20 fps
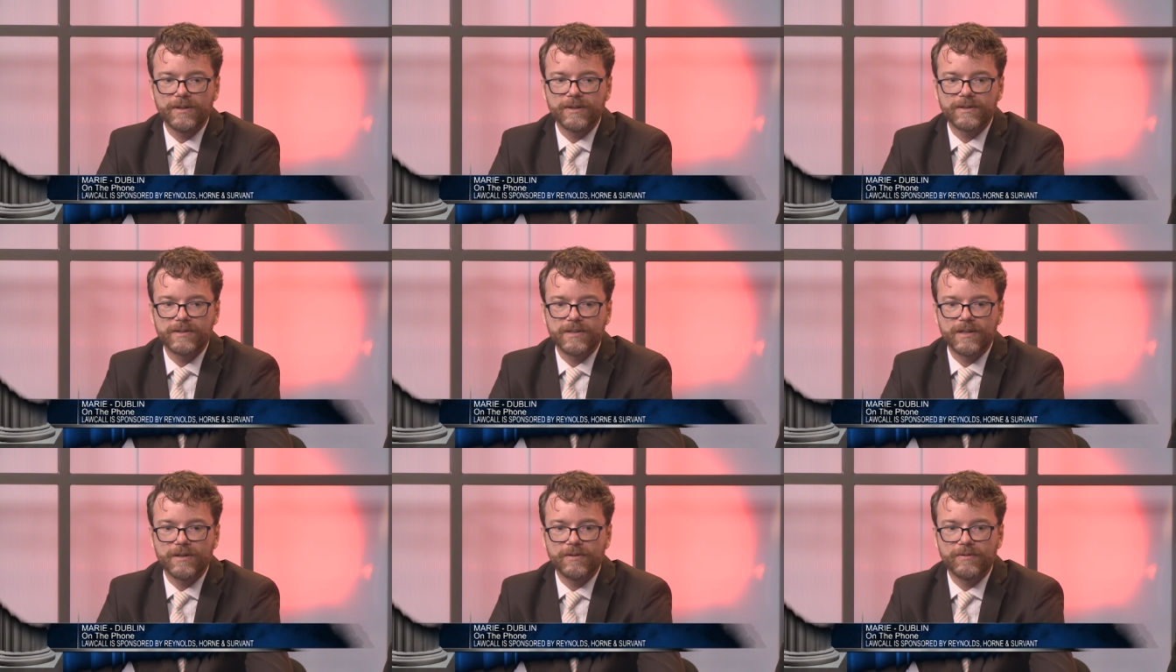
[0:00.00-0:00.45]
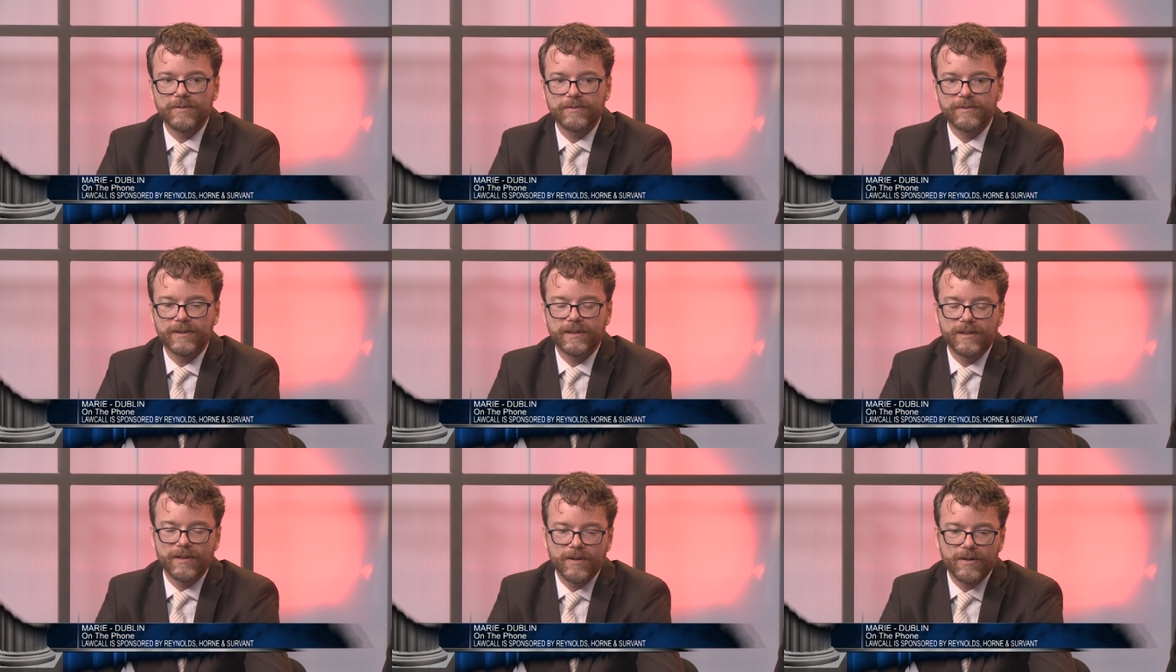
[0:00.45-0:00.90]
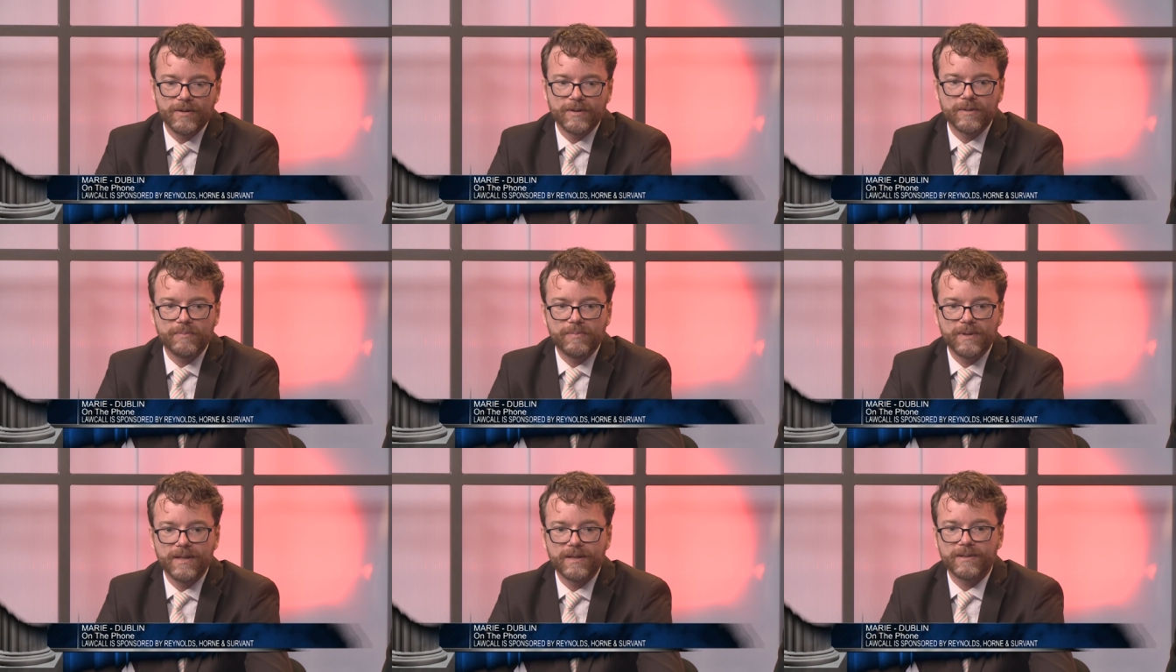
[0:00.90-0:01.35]
And so it all
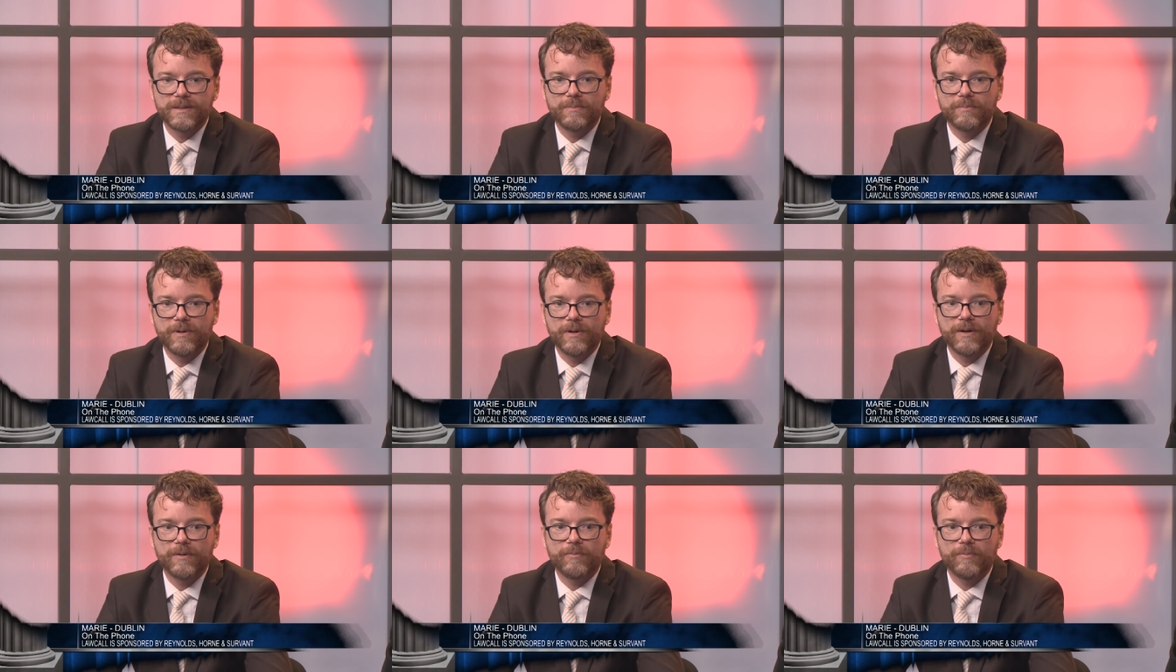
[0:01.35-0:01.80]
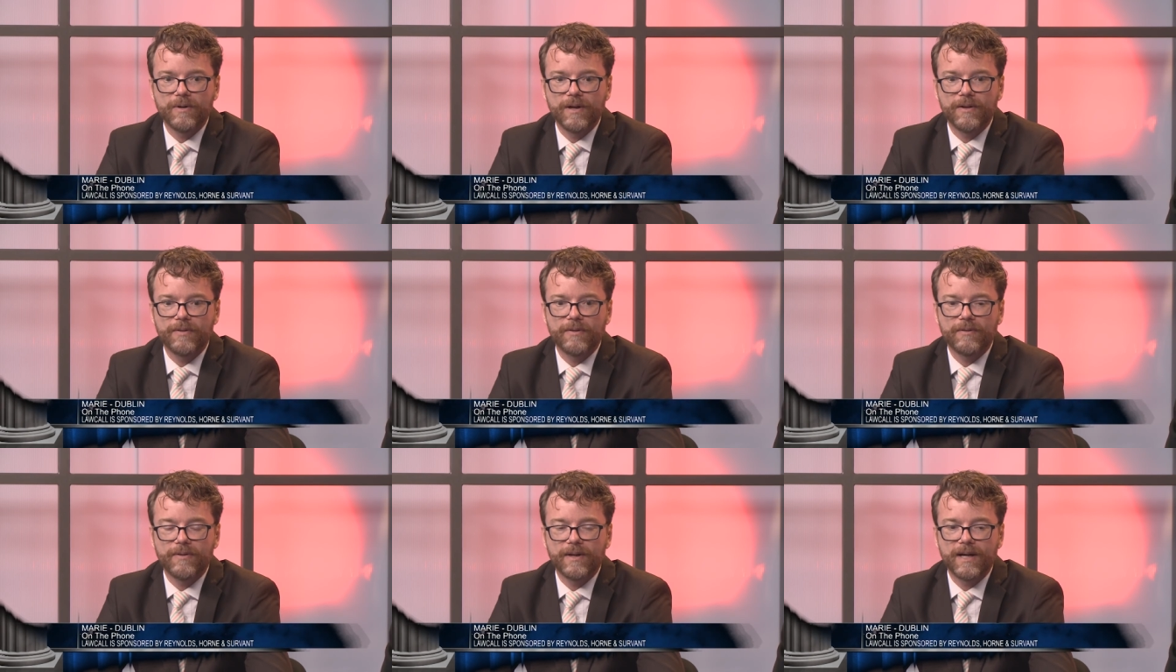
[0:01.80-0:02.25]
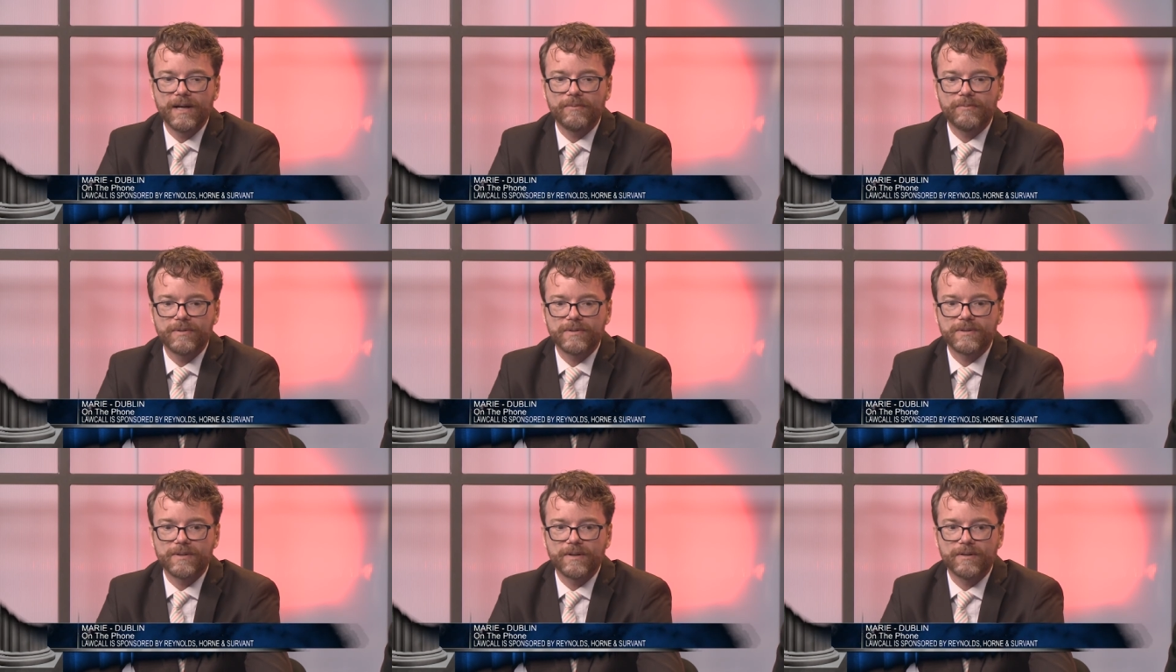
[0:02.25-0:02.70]
depends upon whether
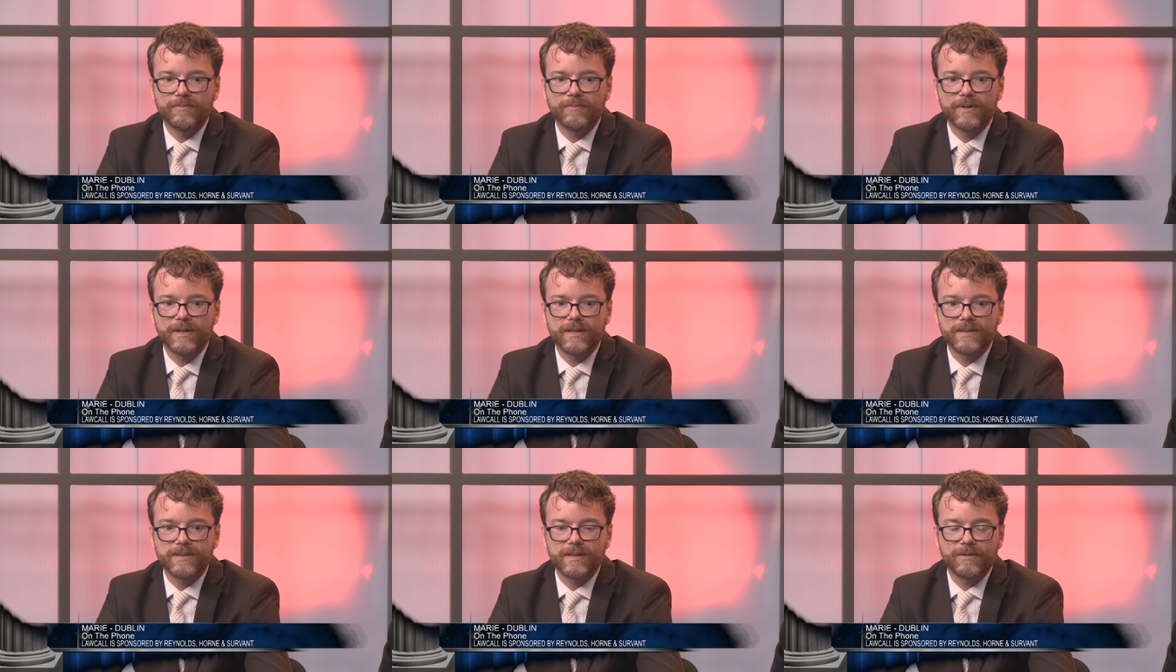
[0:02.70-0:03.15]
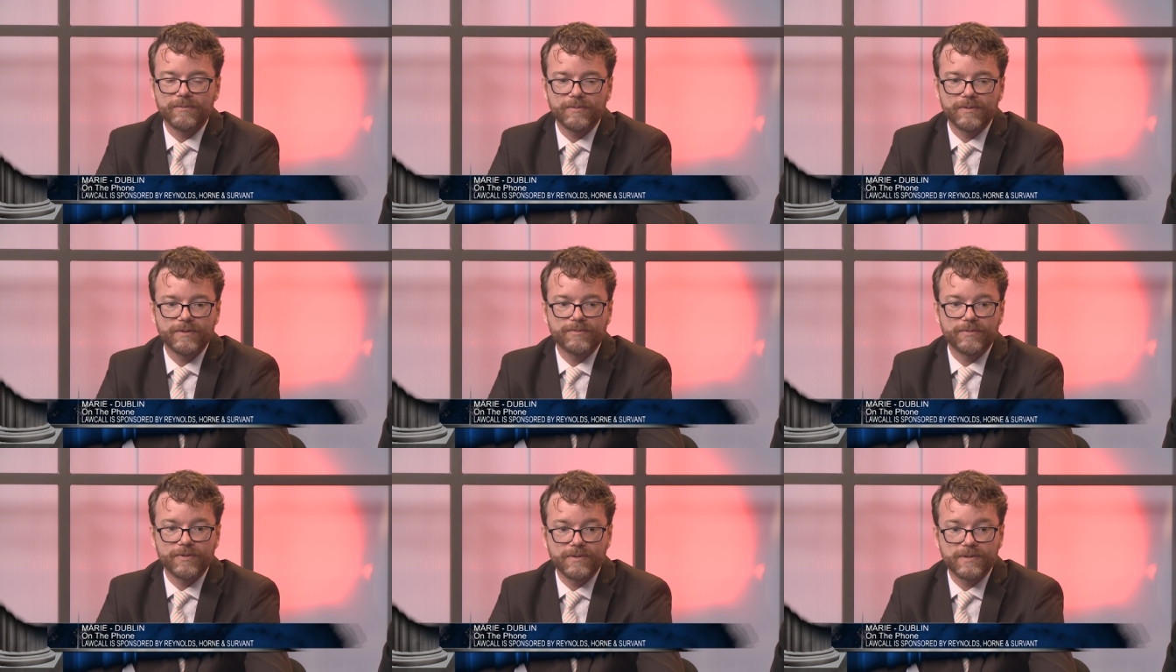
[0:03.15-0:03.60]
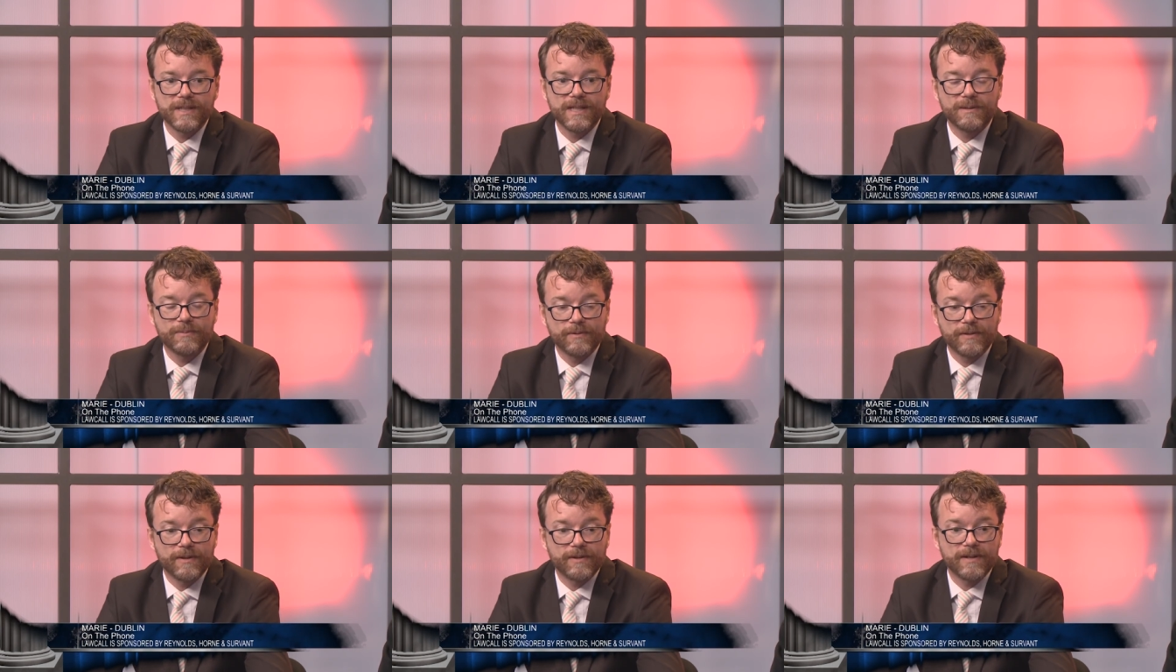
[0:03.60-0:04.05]
that was a risk that was
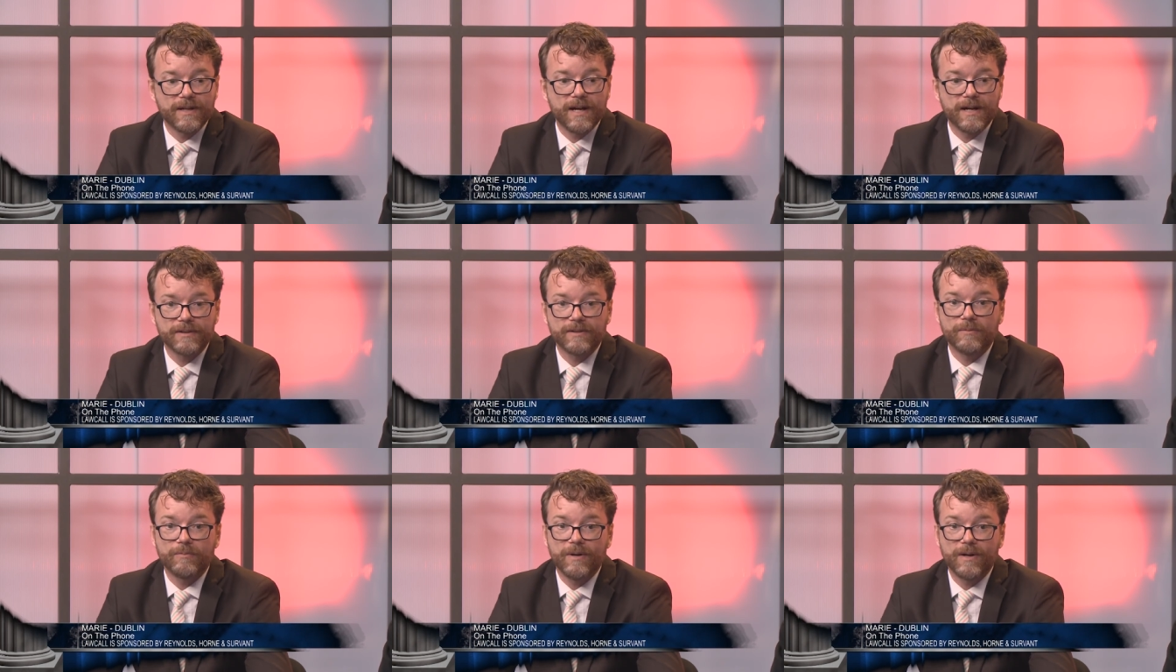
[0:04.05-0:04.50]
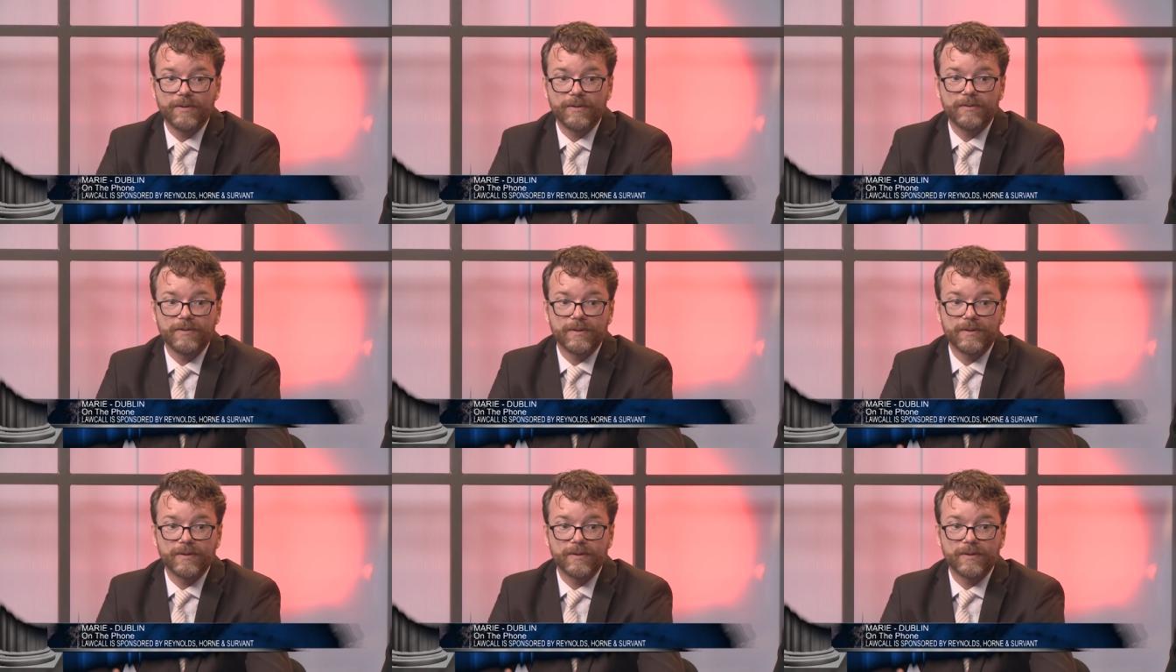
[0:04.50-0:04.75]
foreseeable to the doctor and whether